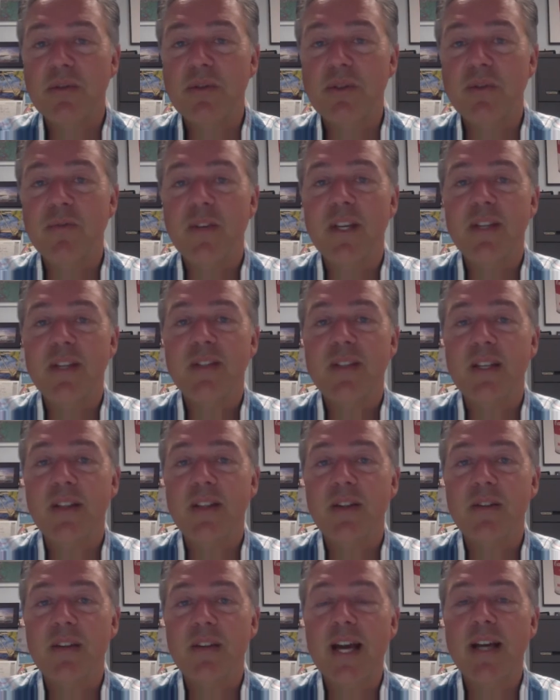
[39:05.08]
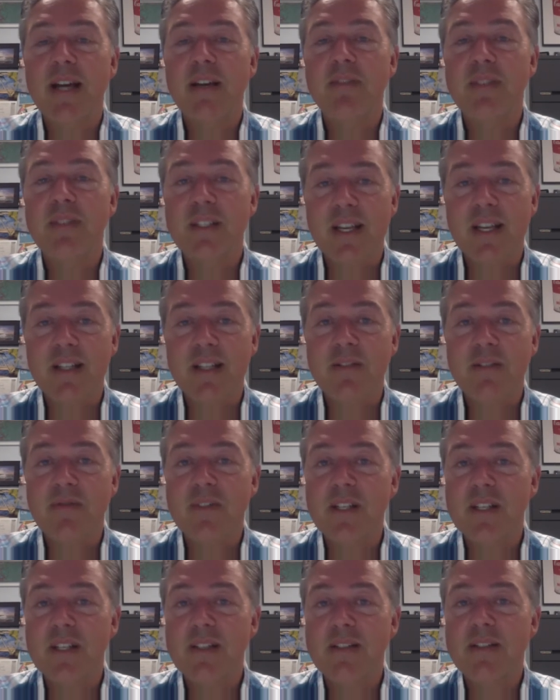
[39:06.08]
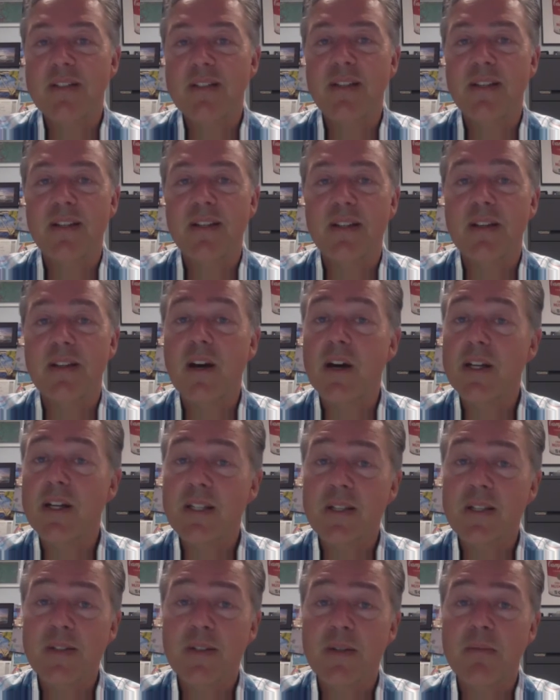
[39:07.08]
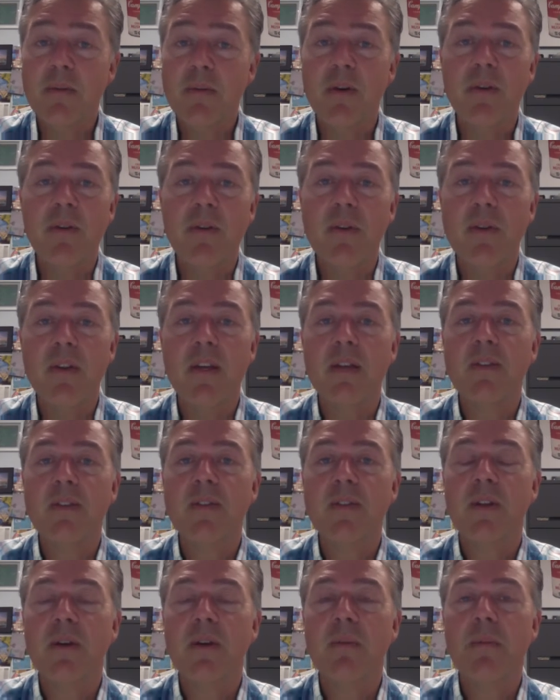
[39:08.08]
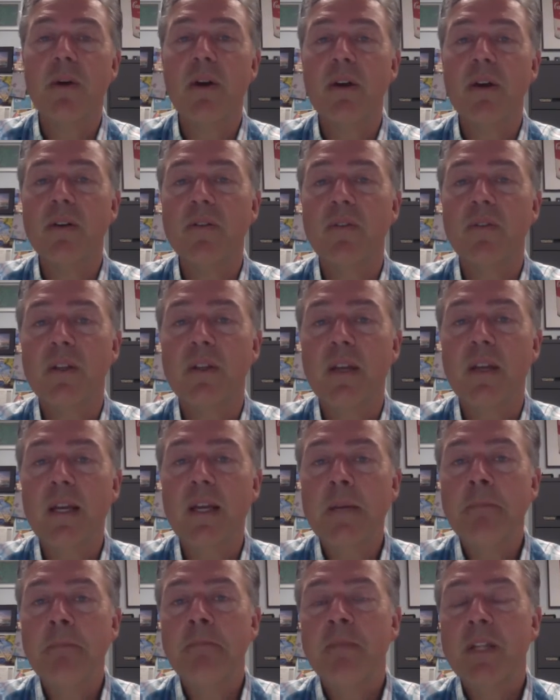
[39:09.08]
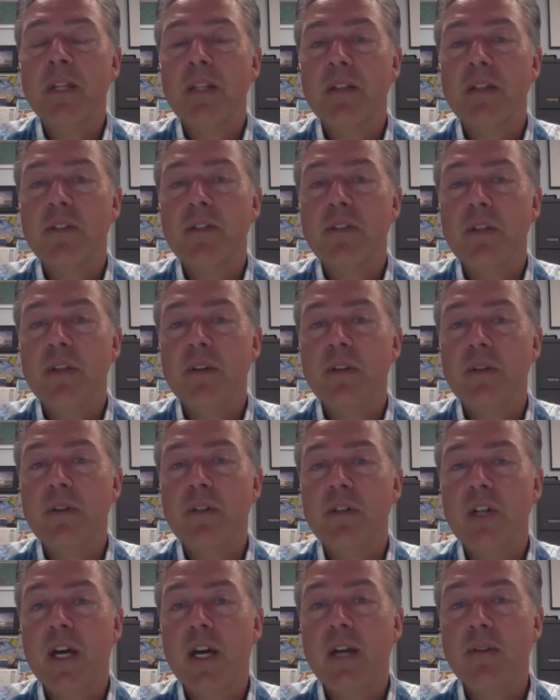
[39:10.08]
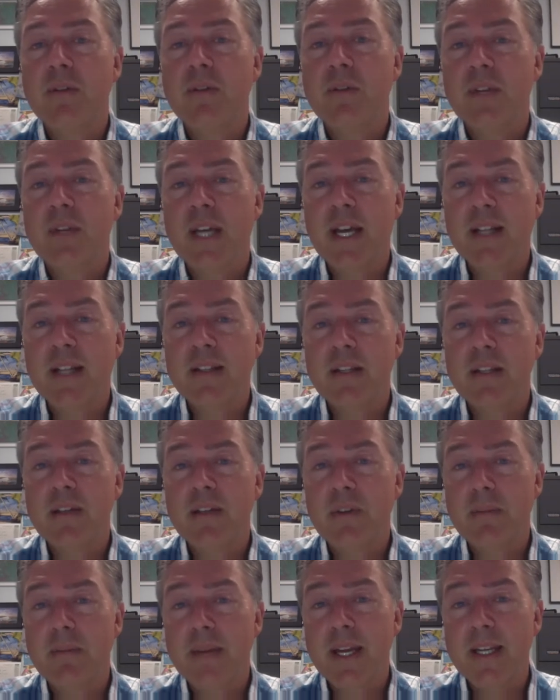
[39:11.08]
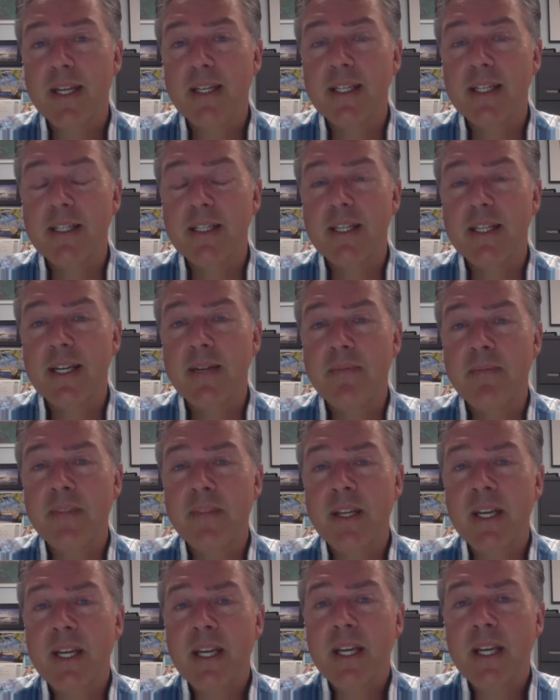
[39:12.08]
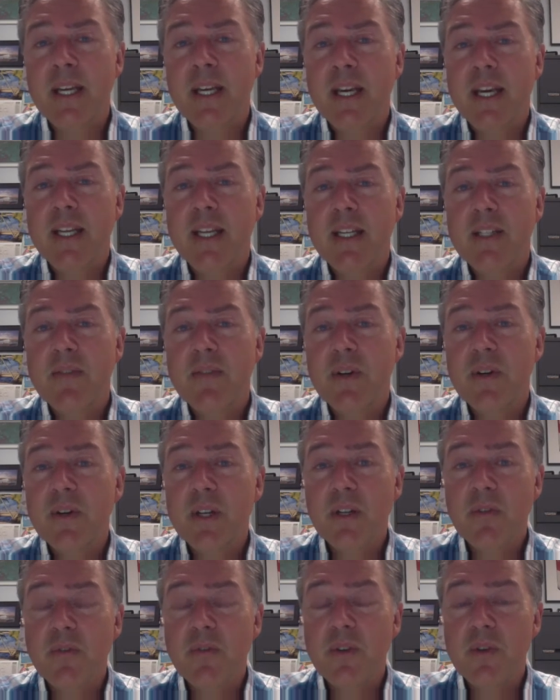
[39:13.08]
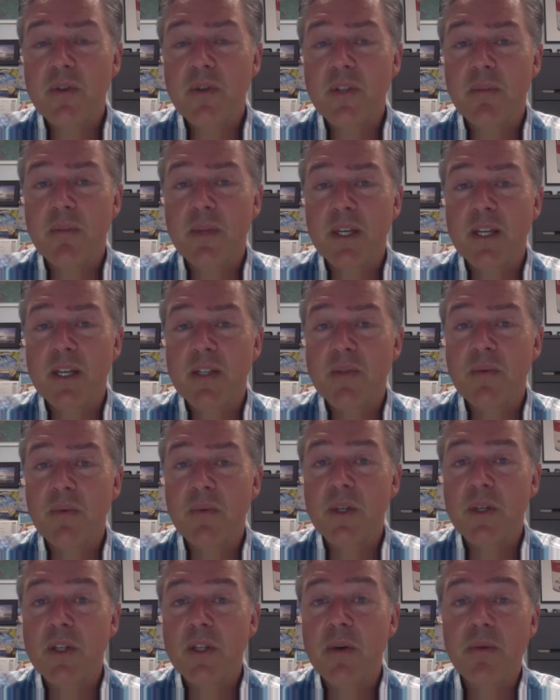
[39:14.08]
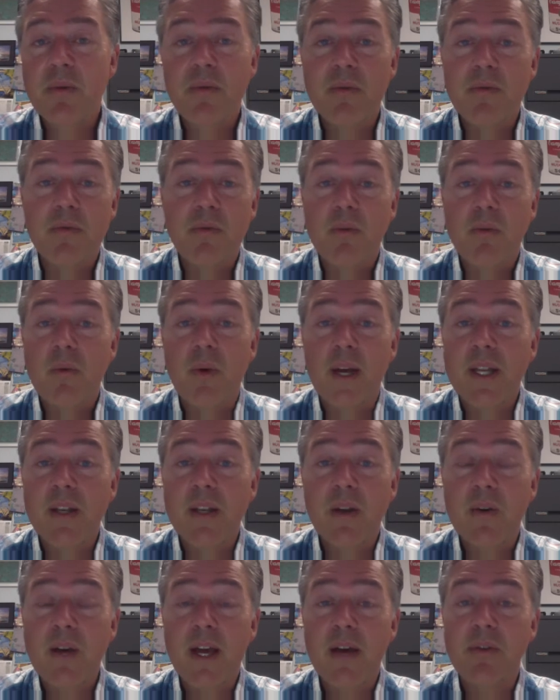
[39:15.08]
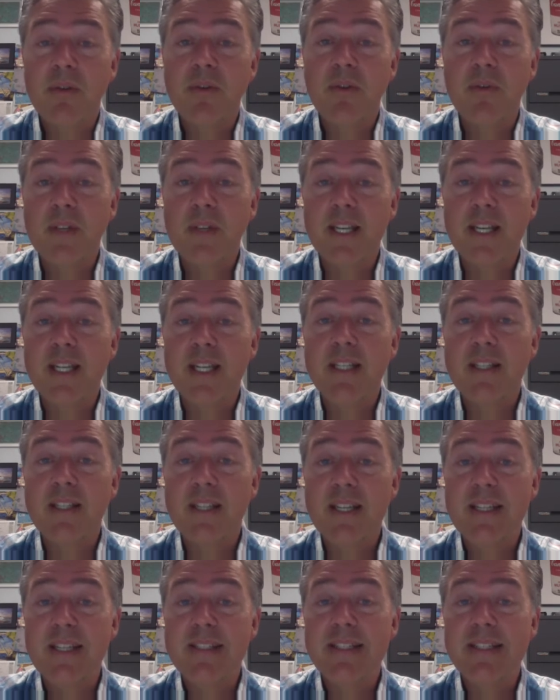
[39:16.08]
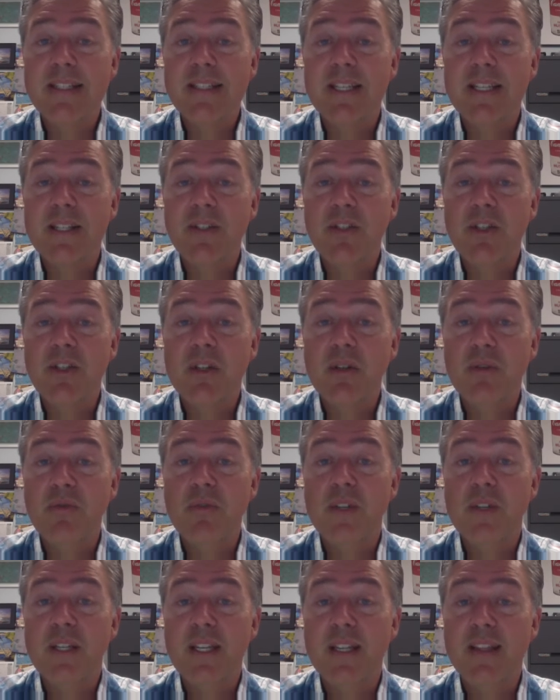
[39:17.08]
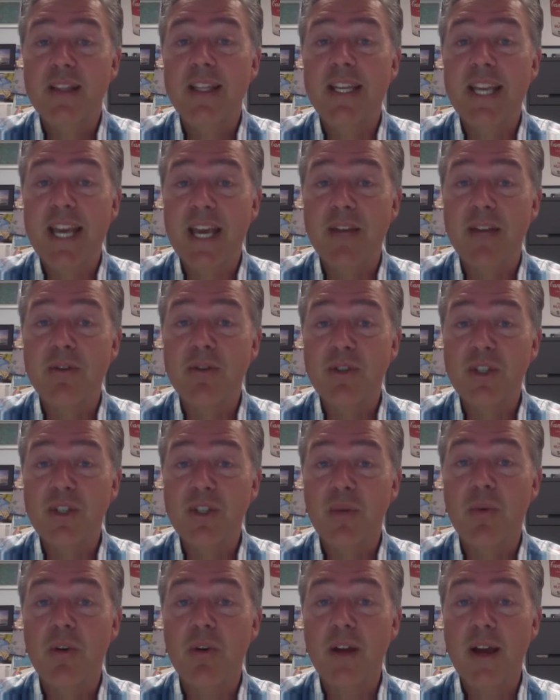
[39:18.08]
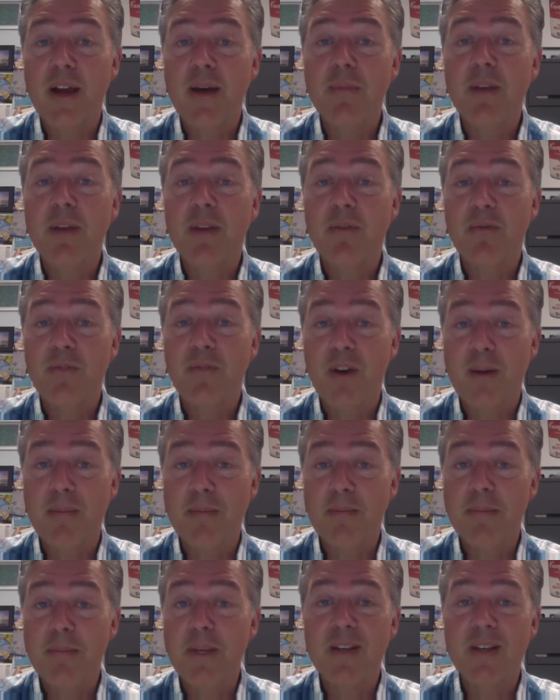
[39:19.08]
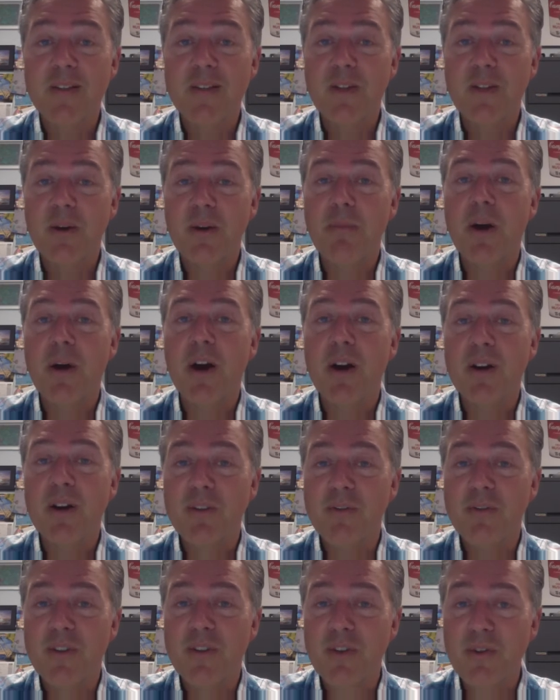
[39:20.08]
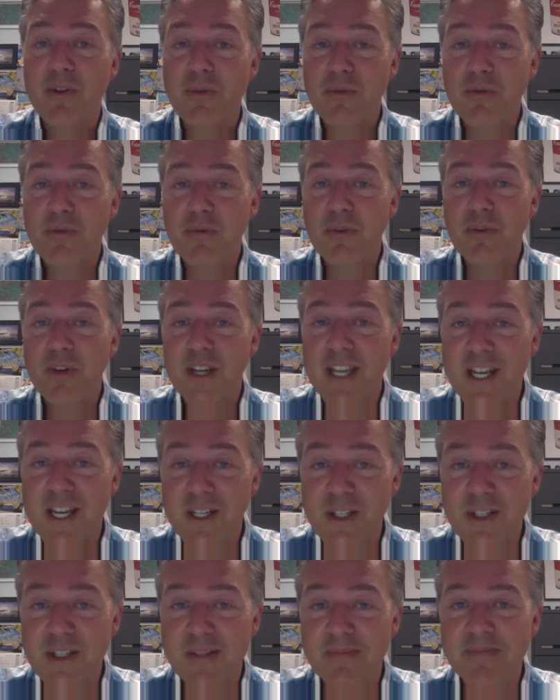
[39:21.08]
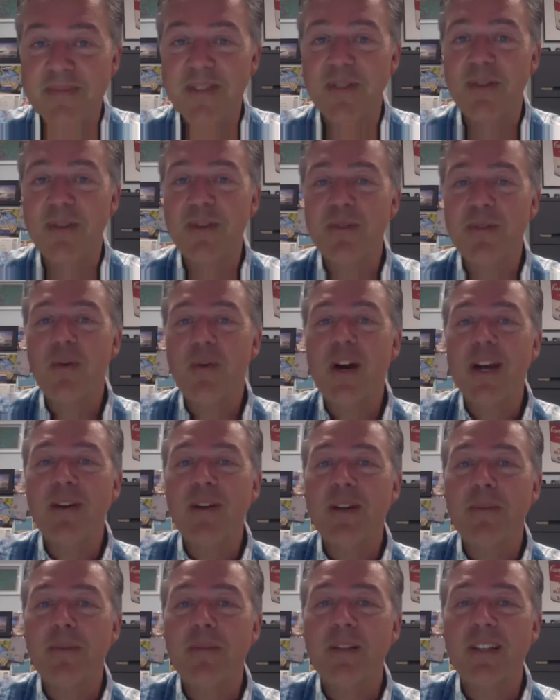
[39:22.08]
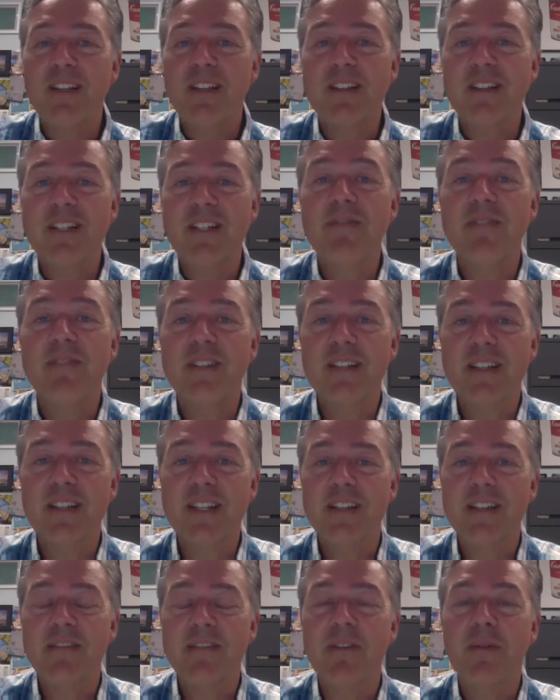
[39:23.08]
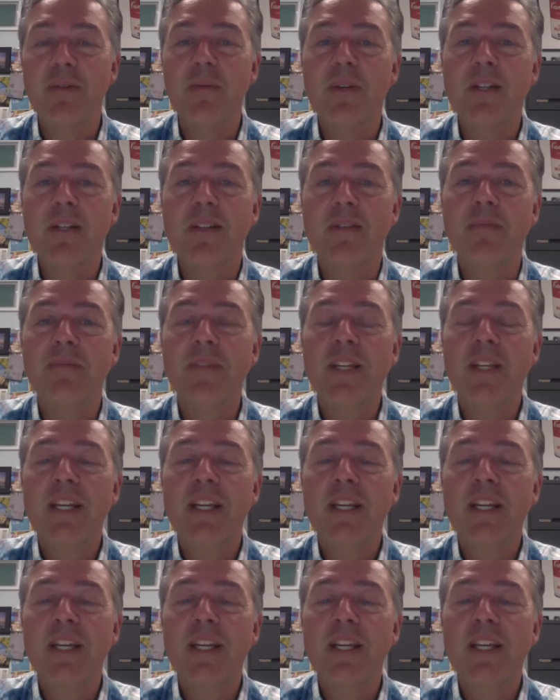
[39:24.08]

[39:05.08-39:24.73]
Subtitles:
are facing, their lack of attentiveness, the autism, all the things that are part of the childhood reality of humanity today. And it's very confusing because we don't quite know how to relate to these children in the end we're coming from, because they're part of the new creation. So they're wired up a little differently, if you will.